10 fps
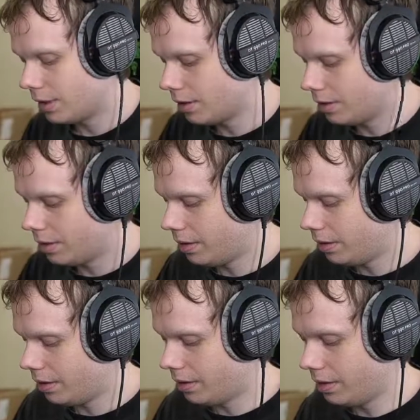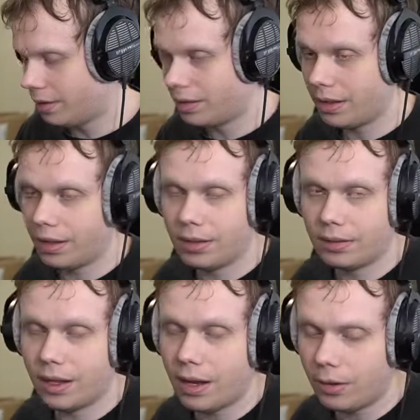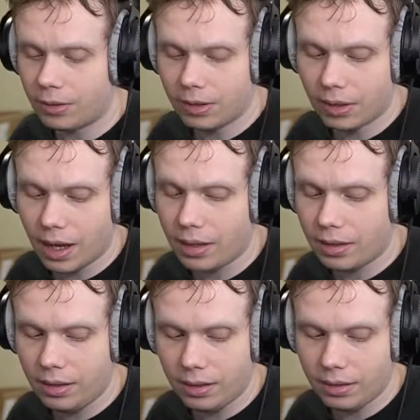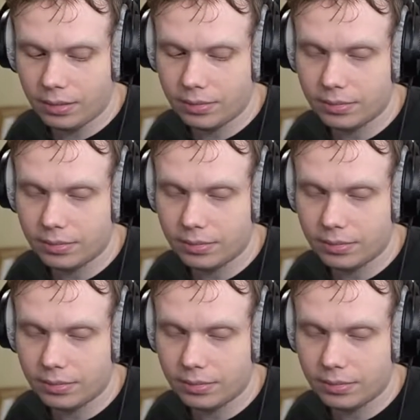You know, and then this thing, loud, clacky.